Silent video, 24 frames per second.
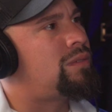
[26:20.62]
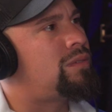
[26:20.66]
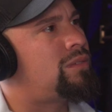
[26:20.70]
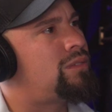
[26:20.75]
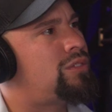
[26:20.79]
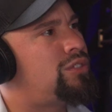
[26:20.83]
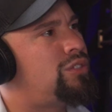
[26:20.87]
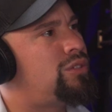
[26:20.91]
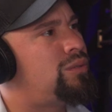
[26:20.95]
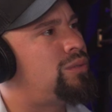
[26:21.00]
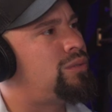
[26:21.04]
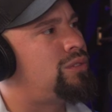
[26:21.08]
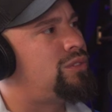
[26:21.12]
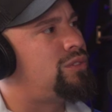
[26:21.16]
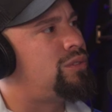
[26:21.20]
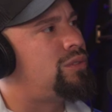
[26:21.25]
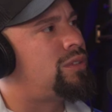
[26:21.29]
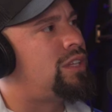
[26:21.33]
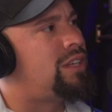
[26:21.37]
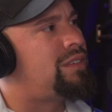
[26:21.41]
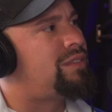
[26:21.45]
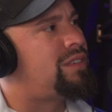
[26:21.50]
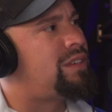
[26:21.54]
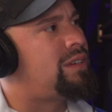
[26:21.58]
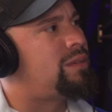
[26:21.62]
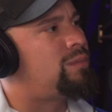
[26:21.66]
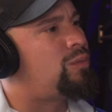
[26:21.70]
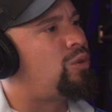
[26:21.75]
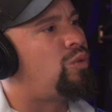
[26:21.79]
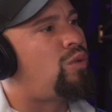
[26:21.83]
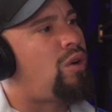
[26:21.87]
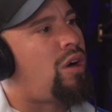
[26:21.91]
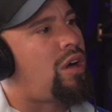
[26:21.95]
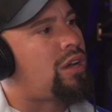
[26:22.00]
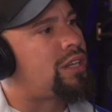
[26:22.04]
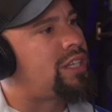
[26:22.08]
You live in
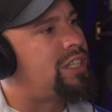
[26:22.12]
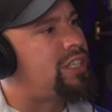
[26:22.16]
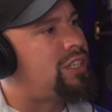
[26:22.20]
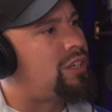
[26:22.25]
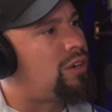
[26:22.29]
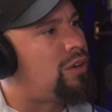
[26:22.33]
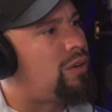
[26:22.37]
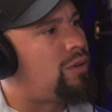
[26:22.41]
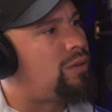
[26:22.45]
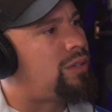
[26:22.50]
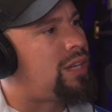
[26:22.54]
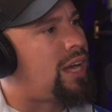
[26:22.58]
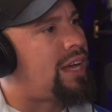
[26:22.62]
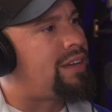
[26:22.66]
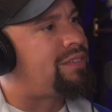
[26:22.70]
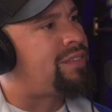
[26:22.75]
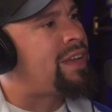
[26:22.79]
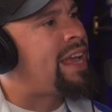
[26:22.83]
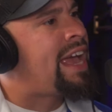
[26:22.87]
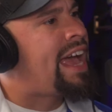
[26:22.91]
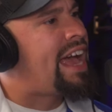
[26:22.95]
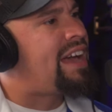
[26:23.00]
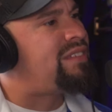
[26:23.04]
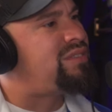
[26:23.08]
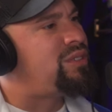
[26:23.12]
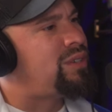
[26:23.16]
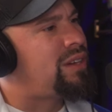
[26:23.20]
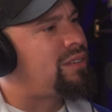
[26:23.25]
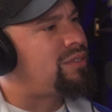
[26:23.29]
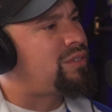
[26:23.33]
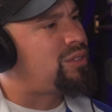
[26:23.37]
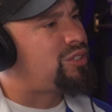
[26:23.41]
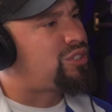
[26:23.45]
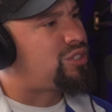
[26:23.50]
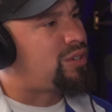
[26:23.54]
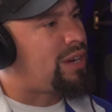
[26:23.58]
Milwaukee your whole life. Have you
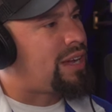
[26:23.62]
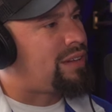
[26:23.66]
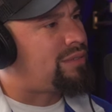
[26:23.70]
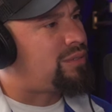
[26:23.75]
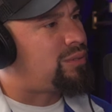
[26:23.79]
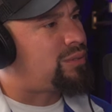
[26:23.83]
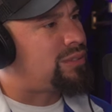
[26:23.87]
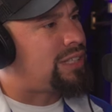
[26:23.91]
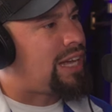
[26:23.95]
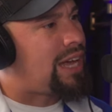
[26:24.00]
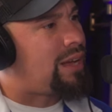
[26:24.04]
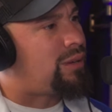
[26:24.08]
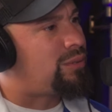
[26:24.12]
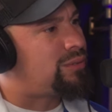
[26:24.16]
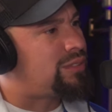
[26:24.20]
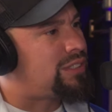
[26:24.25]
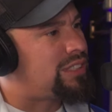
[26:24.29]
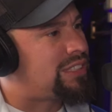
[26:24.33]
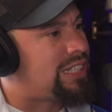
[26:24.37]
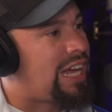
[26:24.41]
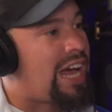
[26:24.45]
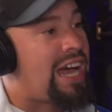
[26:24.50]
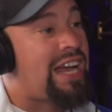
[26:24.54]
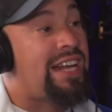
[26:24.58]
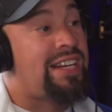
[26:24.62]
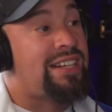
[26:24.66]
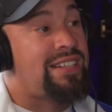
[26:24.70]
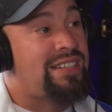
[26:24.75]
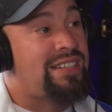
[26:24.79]
ever traveled outside?